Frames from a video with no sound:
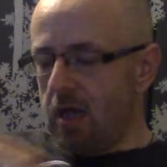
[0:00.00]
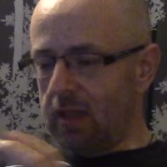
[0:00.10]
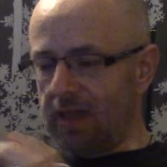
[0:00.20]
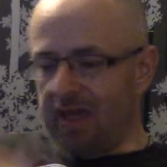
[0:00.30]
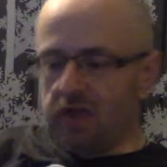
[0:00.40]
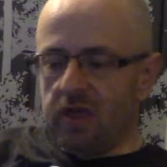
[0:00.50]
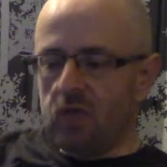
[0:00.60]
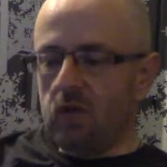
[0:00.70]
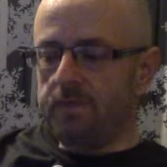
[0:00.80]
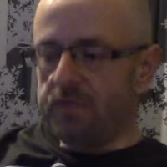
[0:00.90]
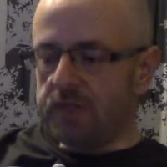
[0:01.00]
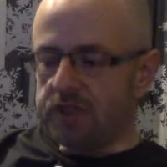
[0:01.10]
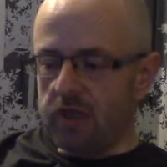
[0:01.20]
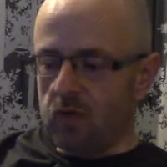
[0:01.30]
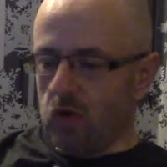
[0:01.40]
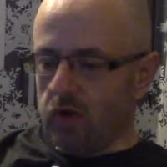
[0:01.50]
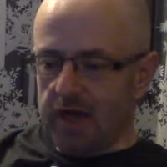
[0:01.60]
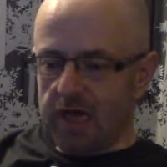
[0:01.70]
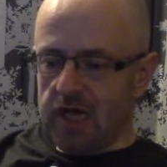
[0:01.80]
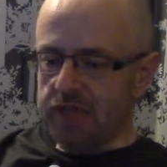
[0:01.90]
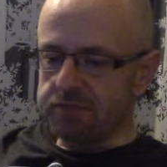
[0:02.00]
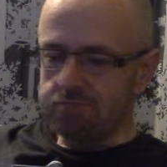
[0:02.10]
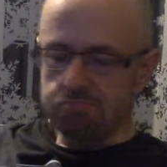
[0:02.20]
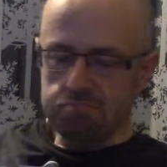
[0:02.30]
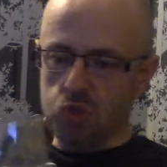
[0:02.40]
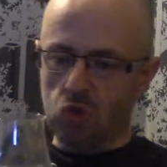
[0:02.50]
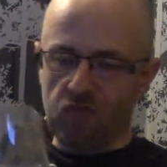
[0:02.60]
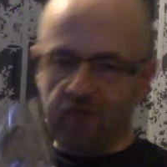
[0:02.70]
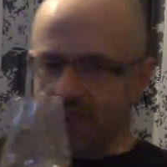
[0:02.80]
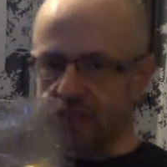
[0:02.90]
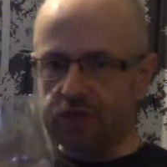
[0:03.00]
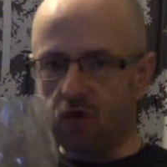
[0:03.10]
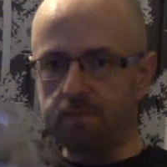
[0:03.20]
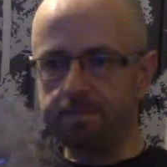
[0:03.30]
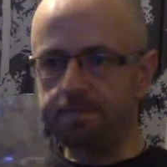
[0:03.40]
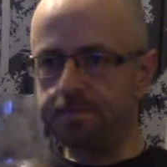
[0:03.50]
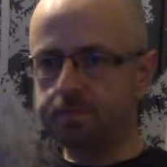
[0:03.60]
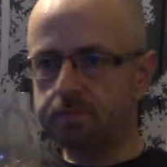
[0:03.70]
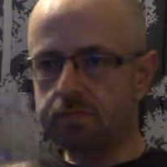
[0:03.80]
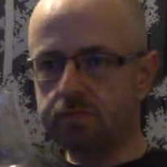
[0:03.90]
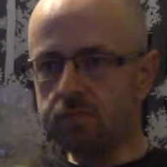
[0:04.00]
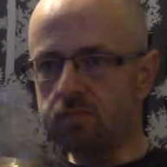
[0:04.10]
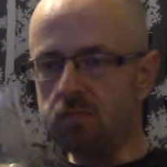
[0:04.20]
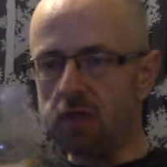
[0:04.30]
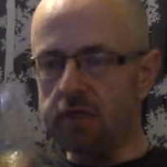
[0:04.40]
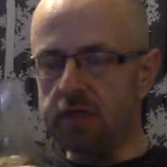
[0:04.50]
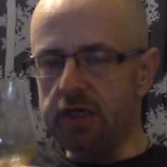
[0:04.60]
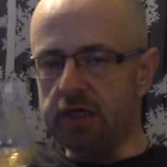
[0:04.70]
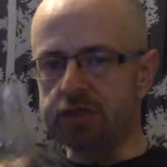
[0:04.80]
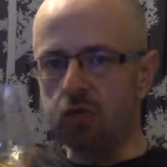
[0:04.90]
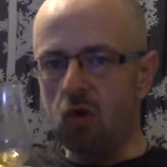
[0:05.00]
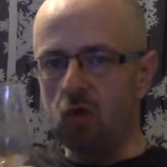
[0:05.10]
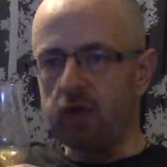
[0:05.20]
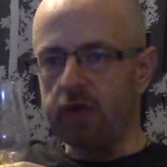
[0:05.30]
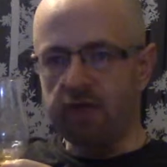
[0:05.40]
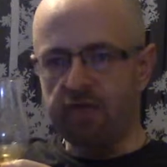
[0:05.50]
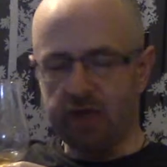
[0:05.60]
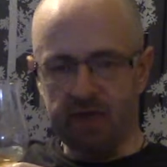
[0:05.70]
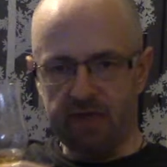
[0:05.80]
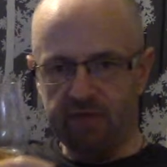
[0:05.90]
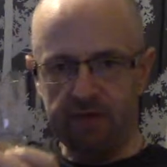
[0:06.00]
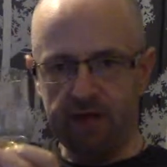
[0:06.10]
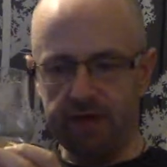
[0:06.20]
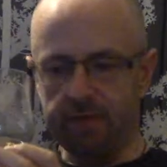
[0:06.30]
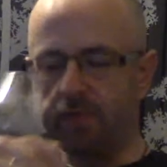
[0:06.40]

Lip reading: Like the ale one, the sherry one has no finish at all. You swallow it, you forget you've ever had it.